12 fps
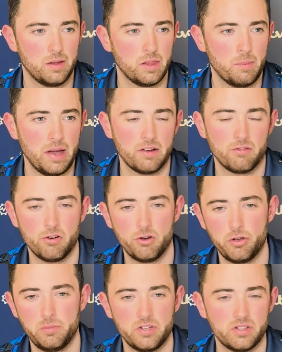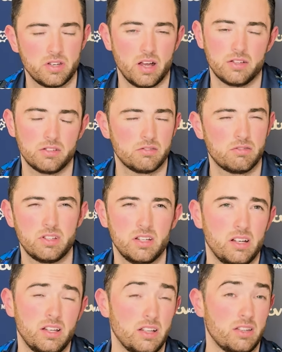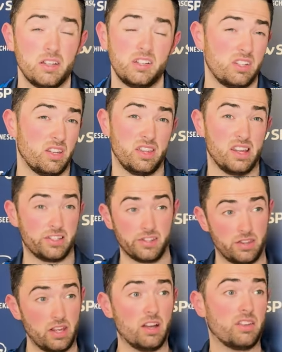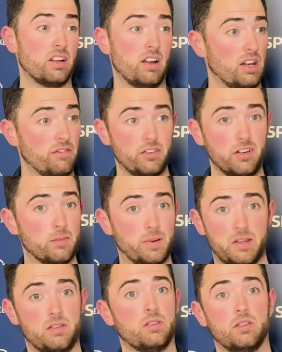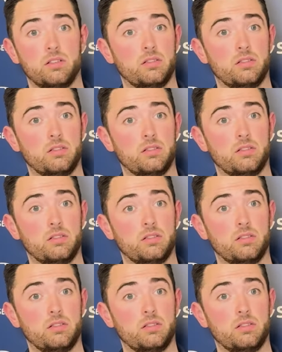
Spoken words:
the back room, I think I love the European Tour.